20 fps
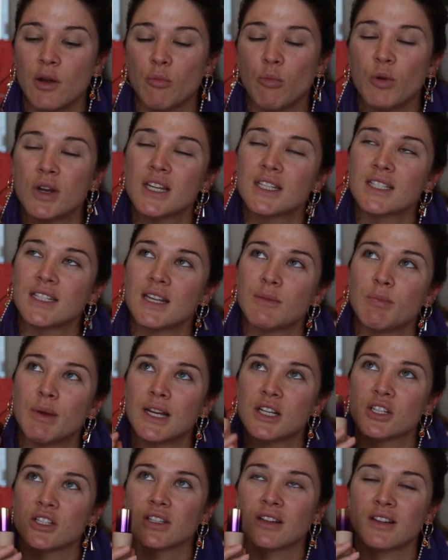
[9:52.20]
When you see
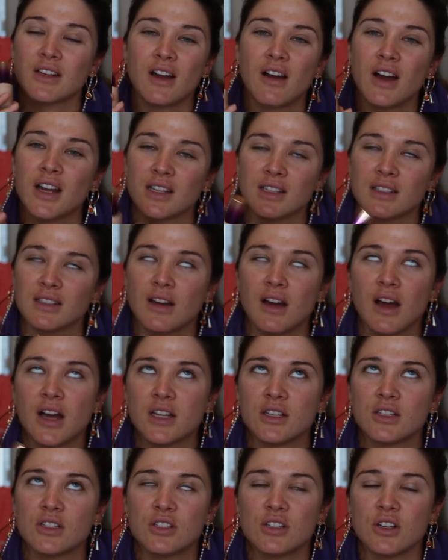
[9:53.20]
pictures, like, I didn't
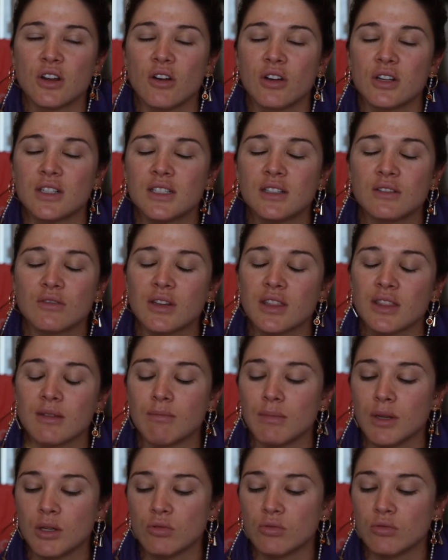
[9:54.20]
look at the
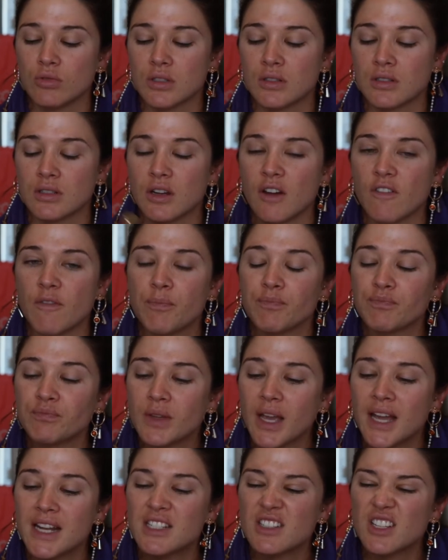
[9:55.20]
mils and stuff.
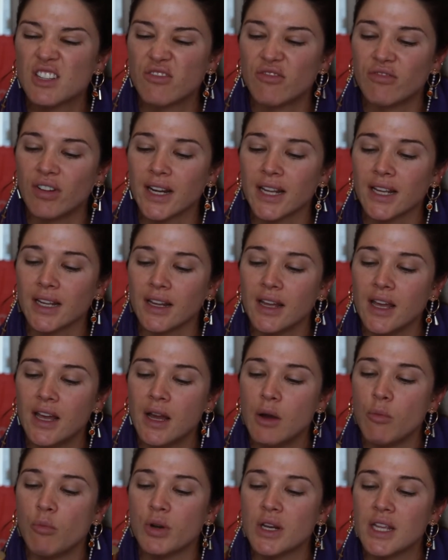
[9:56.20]
It's just funny
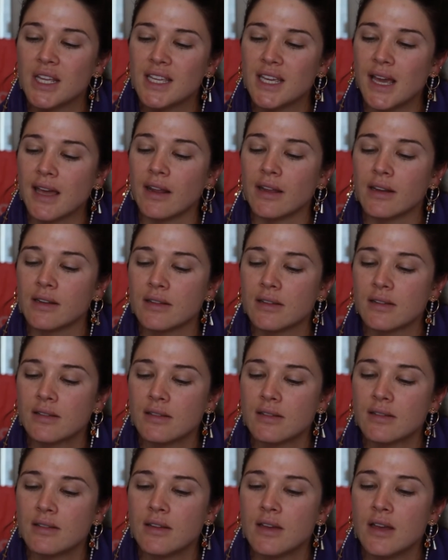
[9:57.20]
when you get it
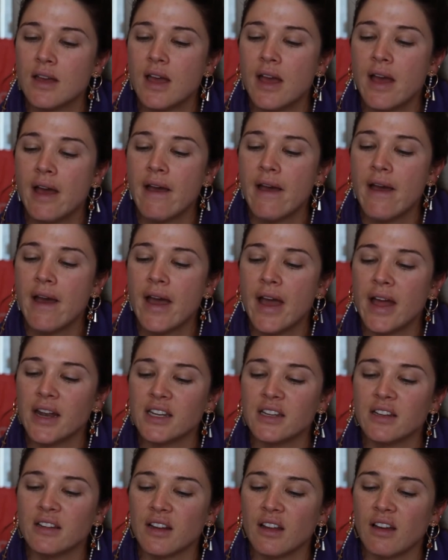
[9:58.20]

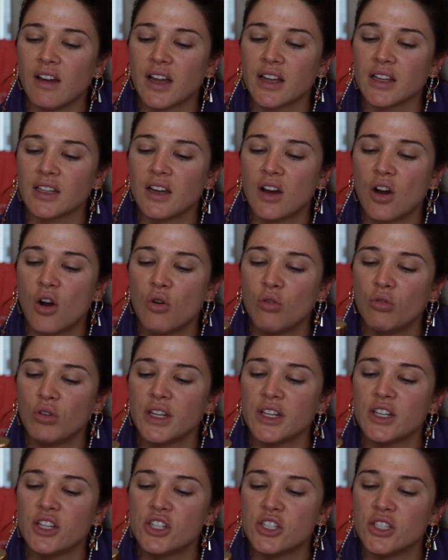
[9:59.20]
and you're like,
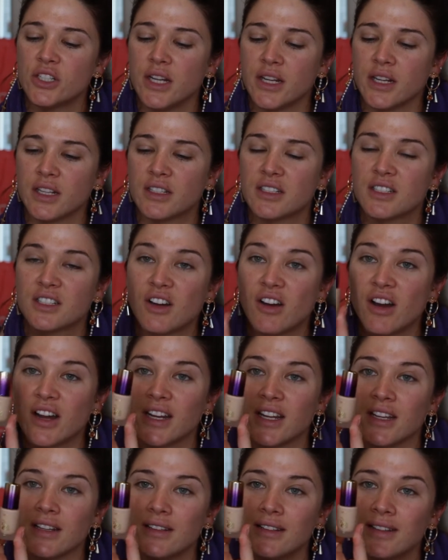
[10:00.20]
holy shit, it's
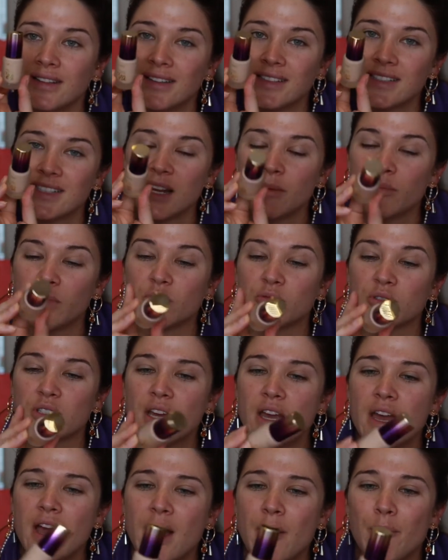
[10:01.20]
tiny, 10 mils.
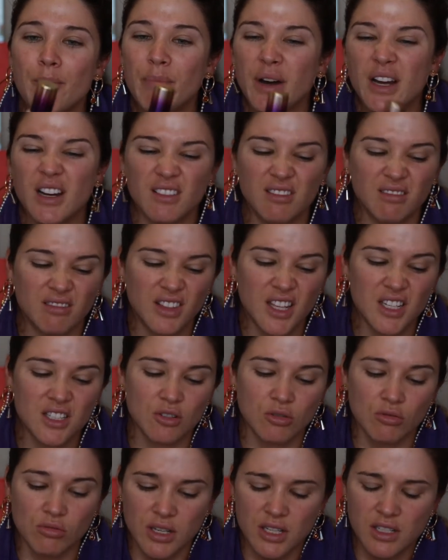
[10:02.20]
But that's
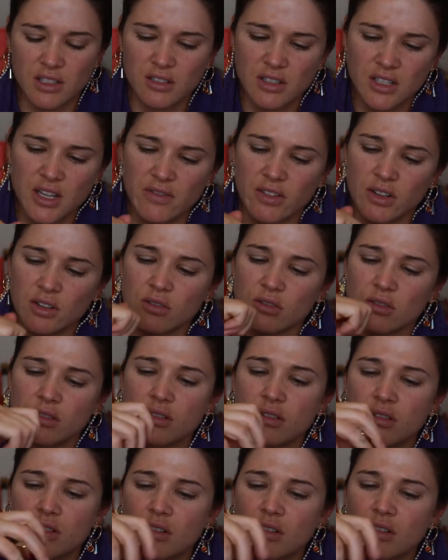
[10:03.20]
cool, let's just have a look.